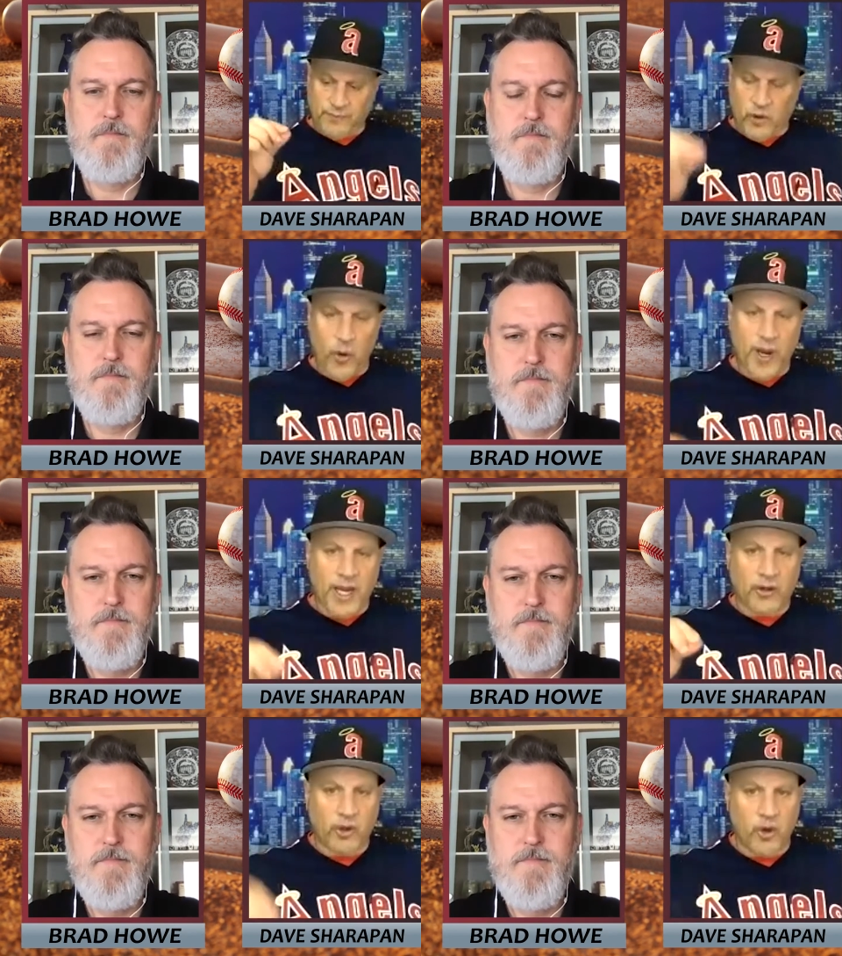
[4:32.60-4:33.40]
Speaker 1: doing
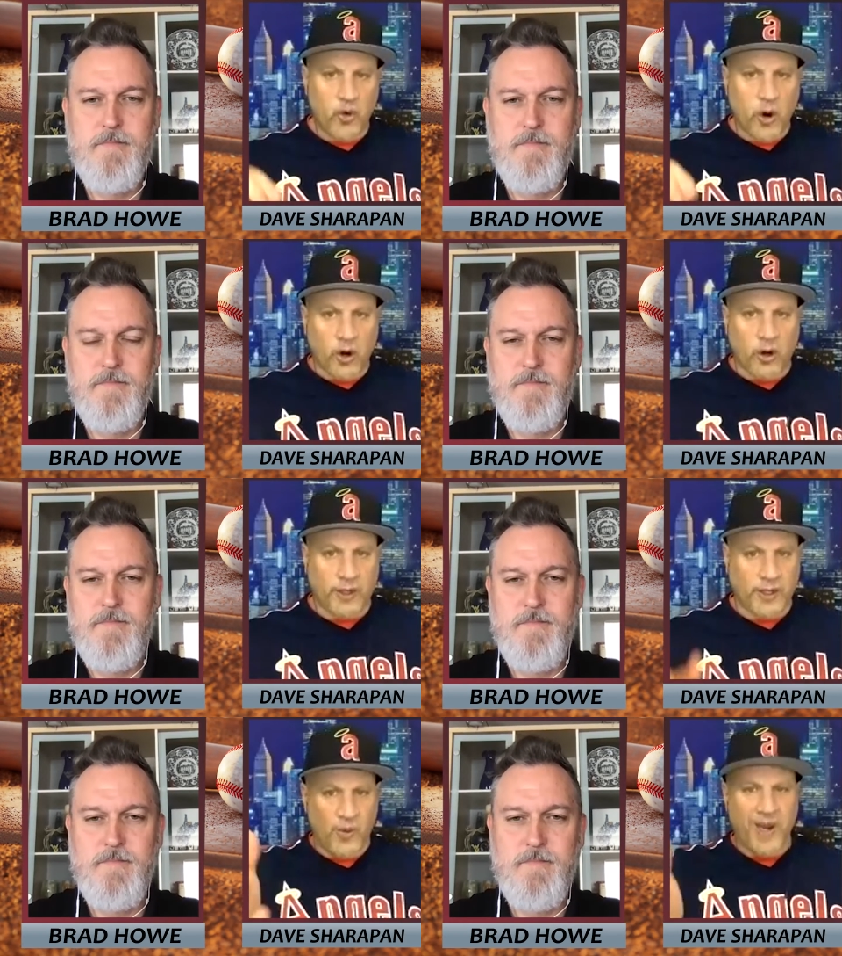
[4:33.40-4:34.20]
it too
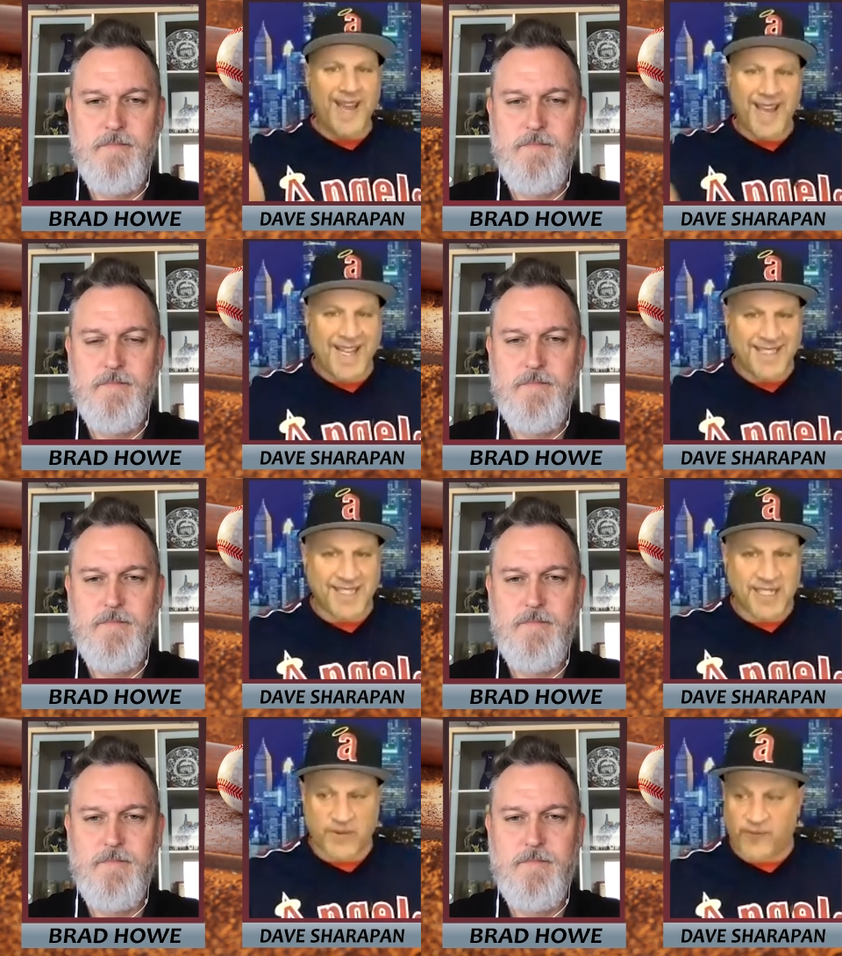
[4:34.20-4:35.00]
early. We can get
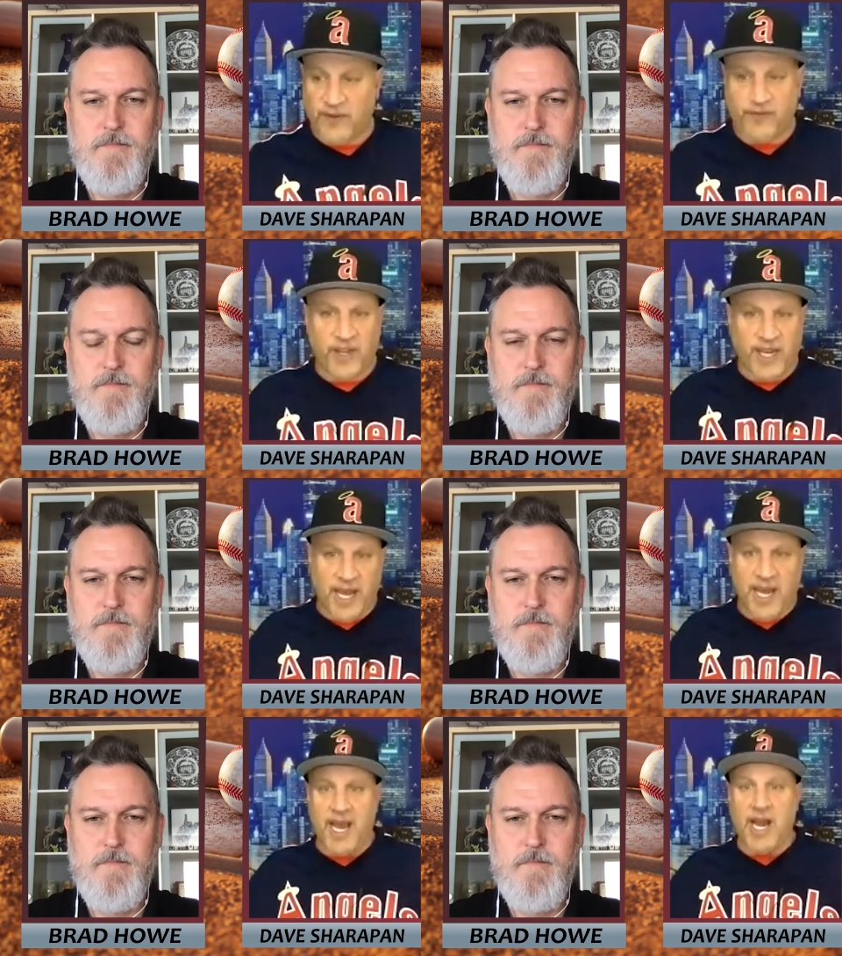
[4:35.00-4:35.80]
$6.50
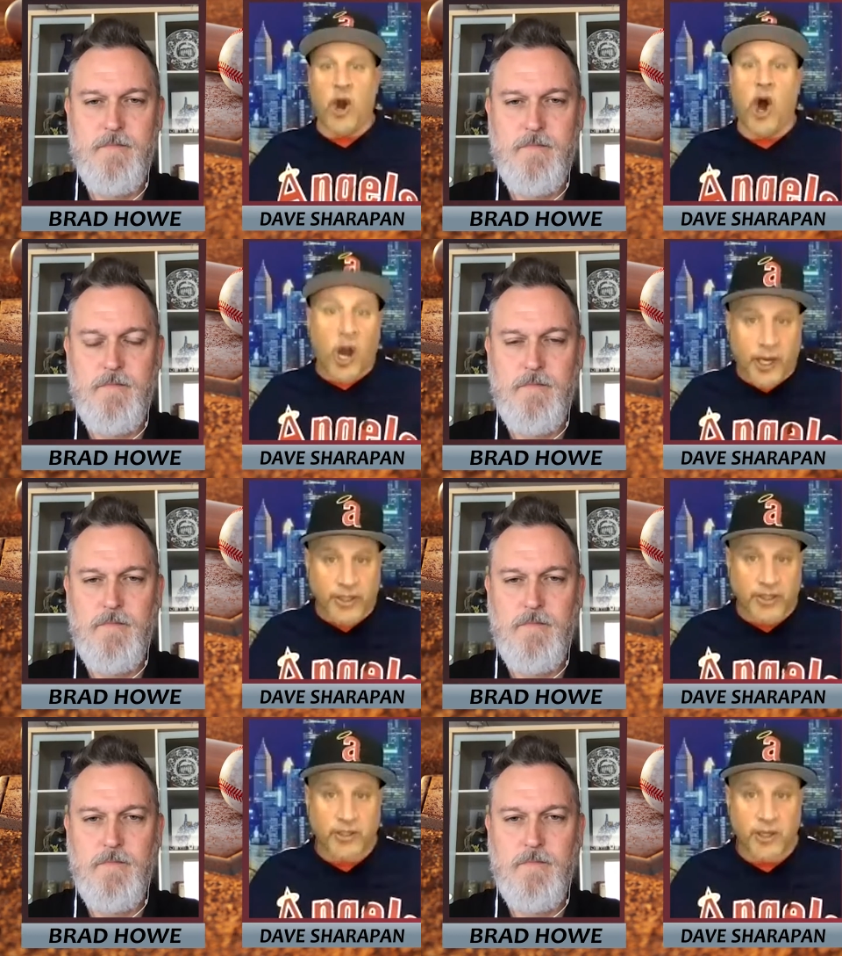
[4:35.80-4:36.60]
in
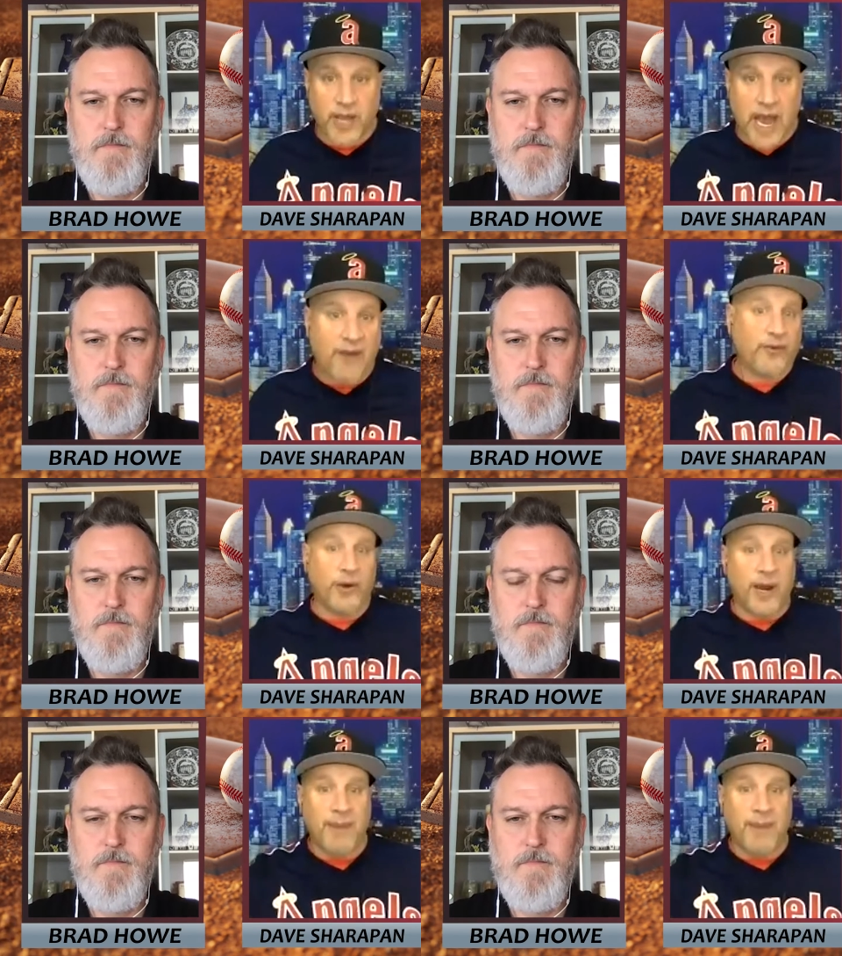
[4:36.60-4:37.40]
August
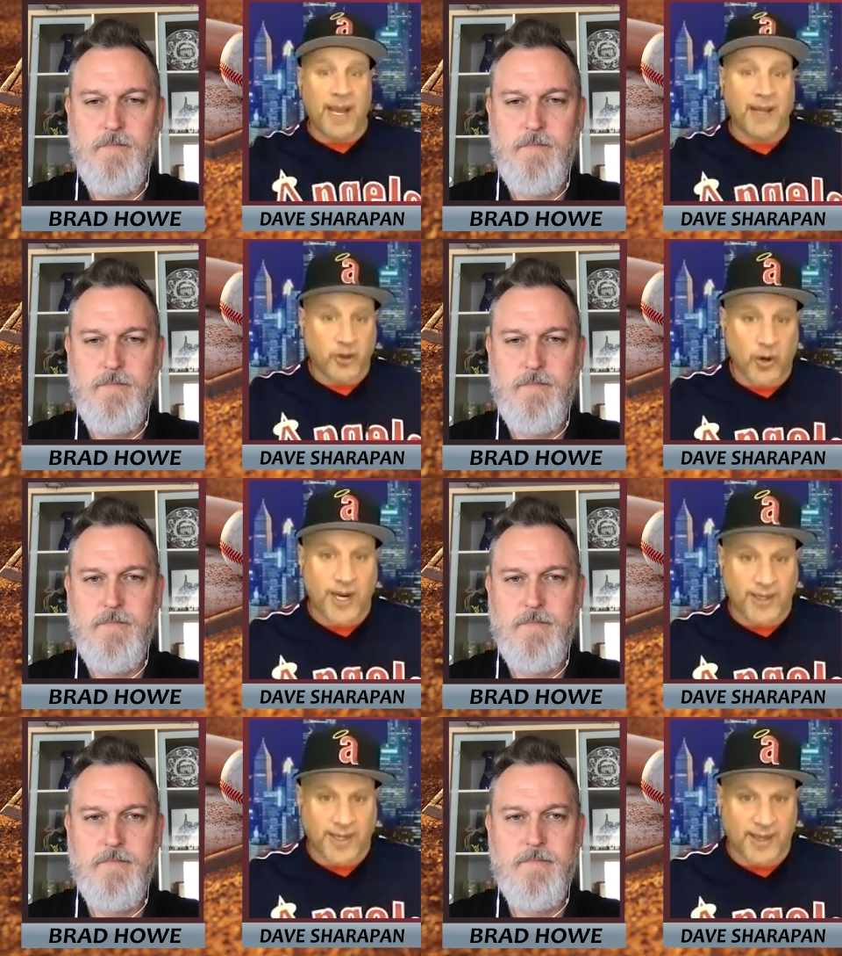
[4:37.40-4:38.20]
after they make a
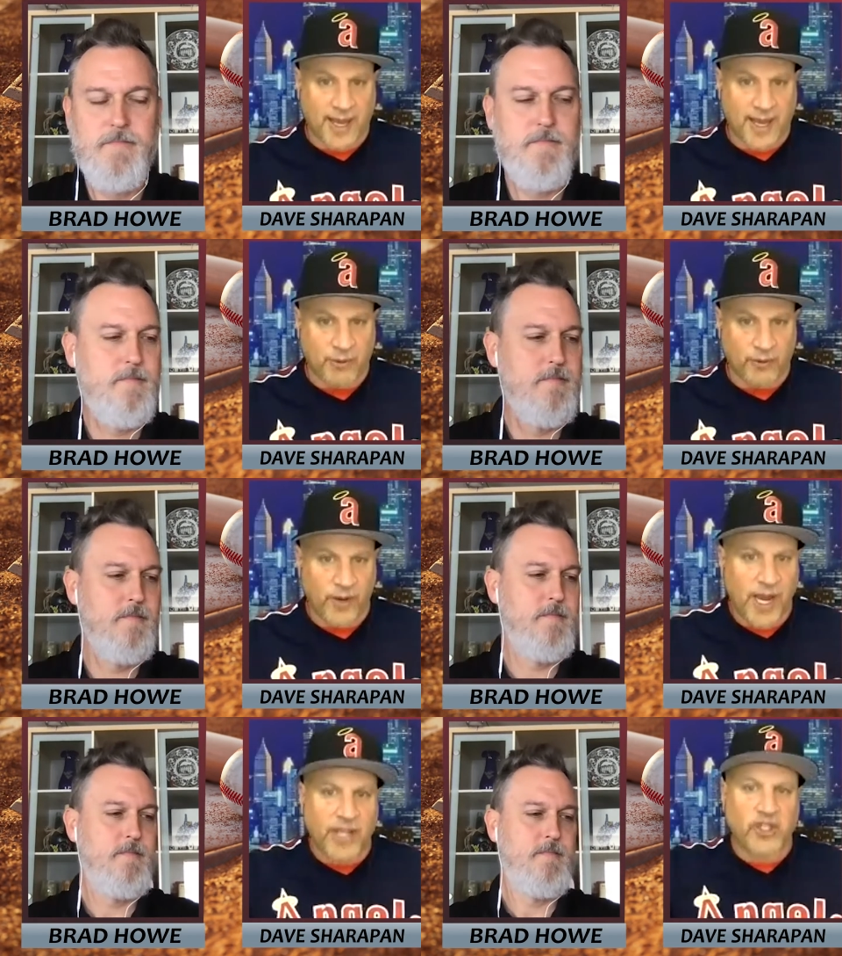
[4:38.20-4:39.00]
trade deadline move.
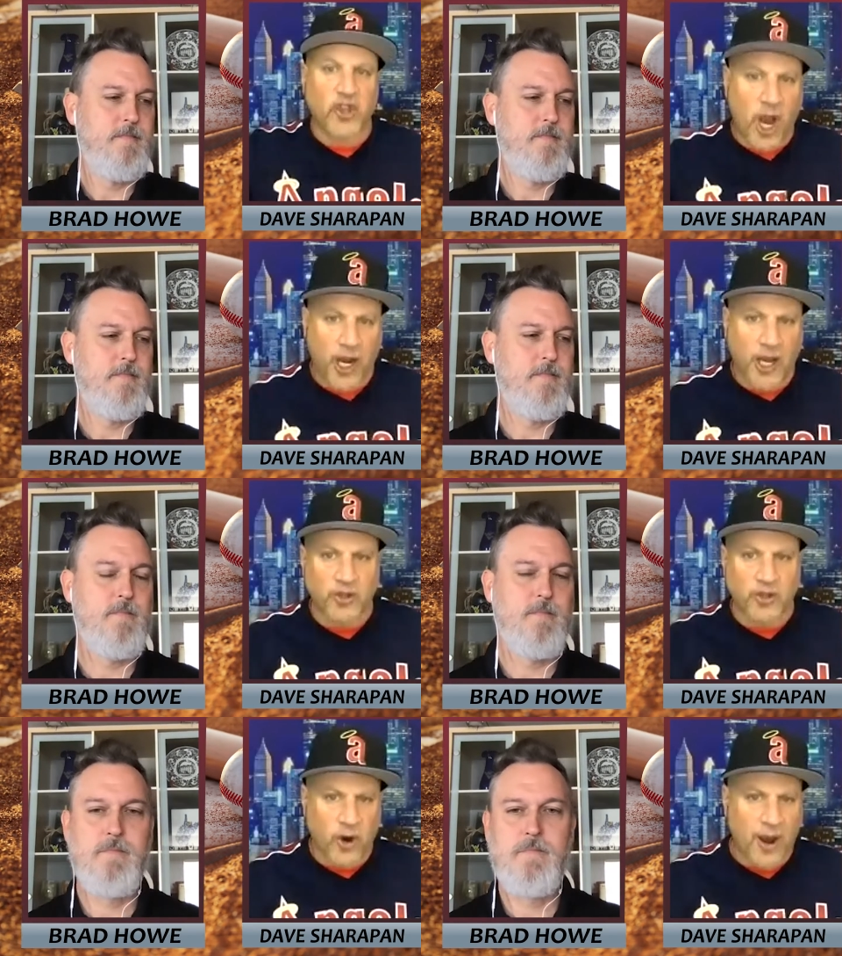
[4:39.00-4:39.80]
It's not going
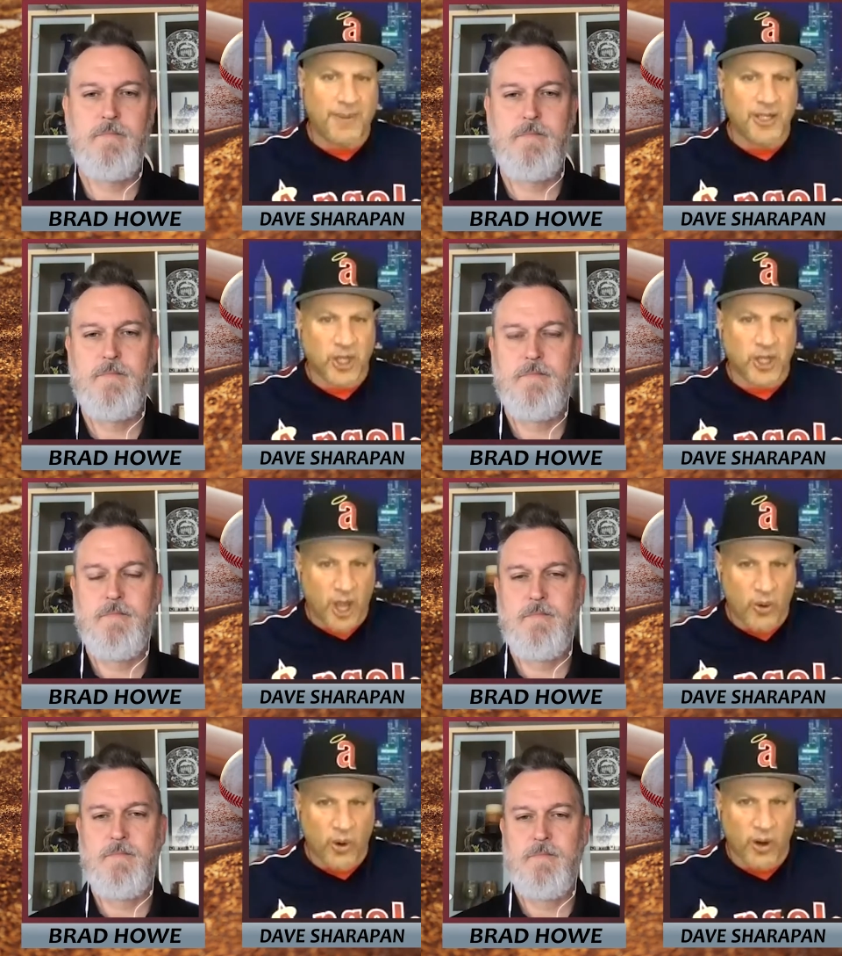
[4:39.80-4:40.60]
to drop much
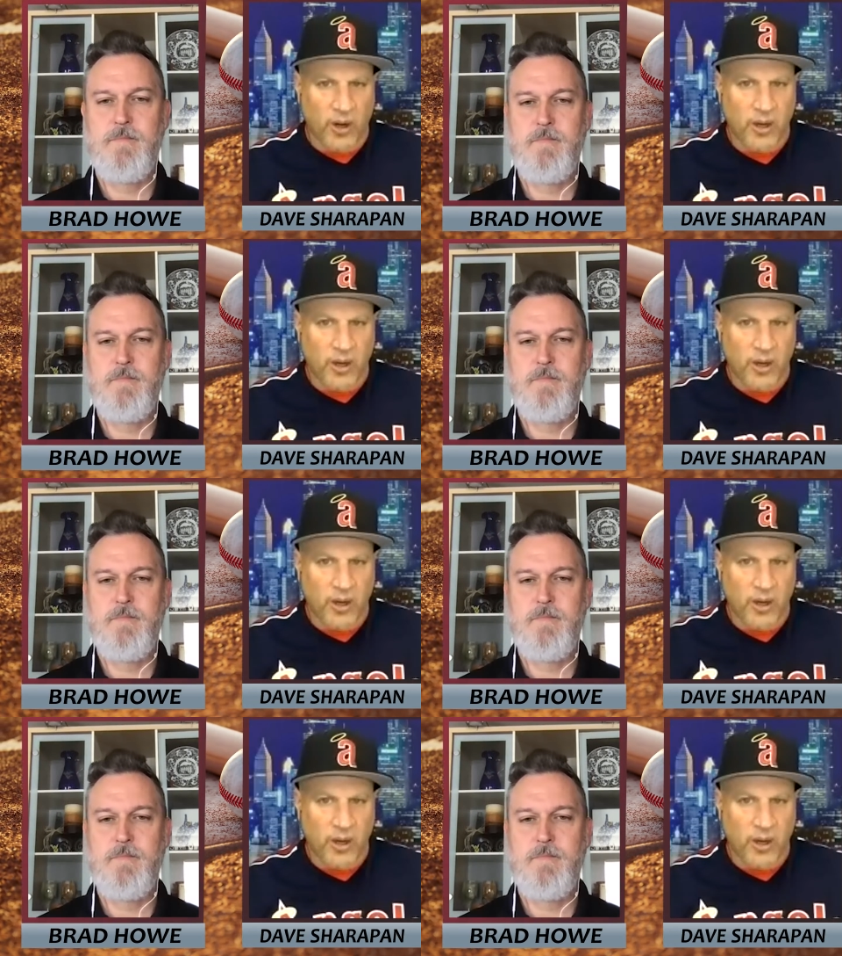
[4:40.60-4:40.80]
lower.